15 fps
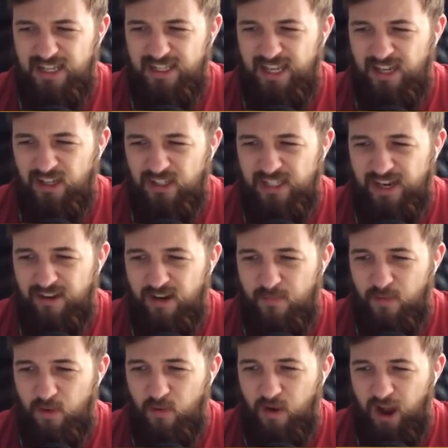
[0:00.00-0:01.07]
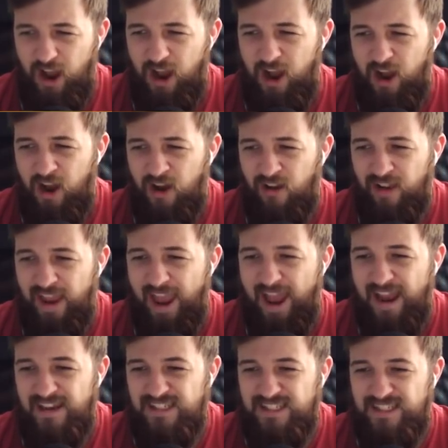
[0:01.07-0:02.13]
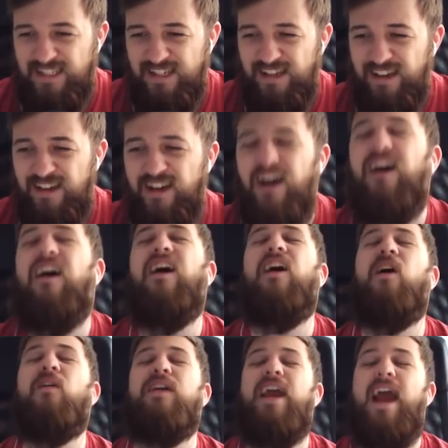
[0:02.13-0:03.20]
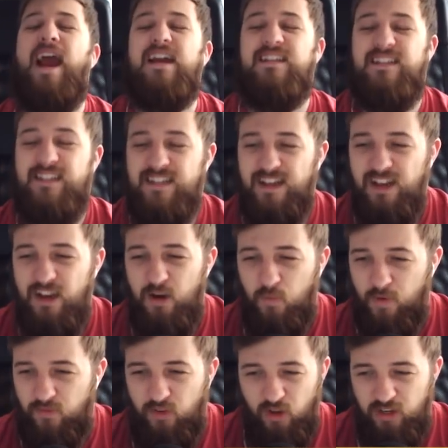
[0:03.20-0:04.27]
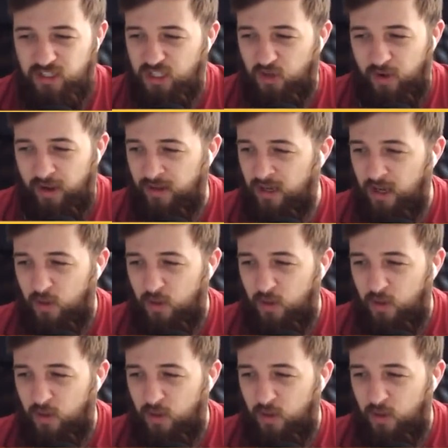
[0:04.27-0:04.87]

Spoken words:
They look terrible. Oh, yes. Oh, yes. We've got to do it.